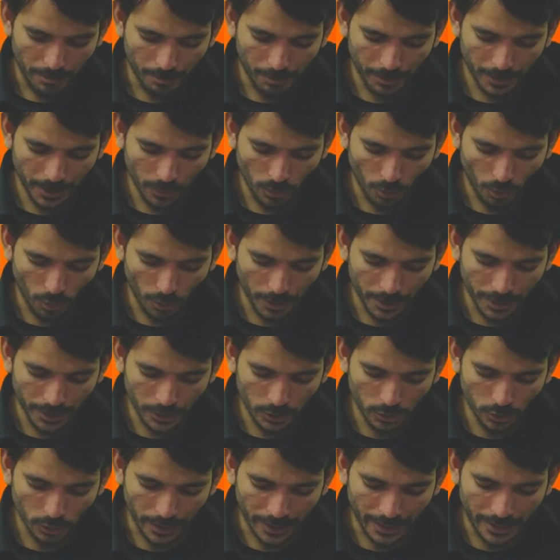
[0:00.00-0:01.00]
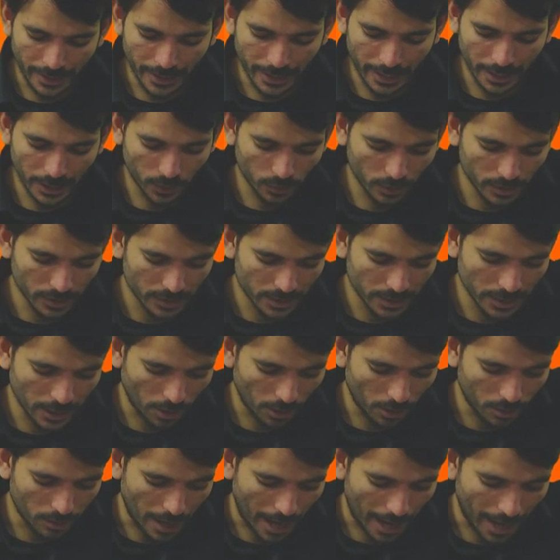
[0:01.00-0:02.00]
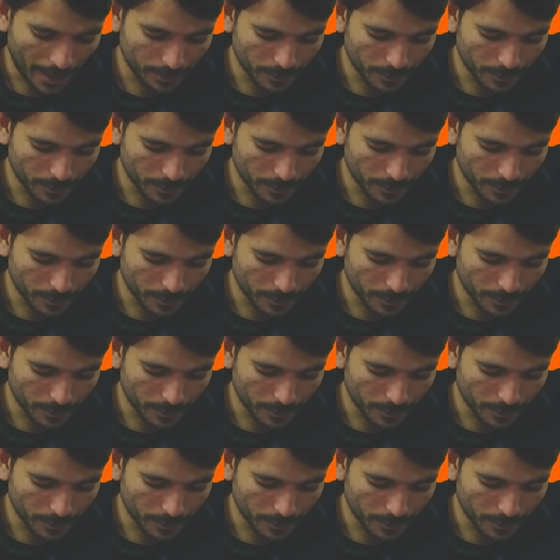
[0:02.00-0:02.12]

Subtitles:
company owing to inadequacy or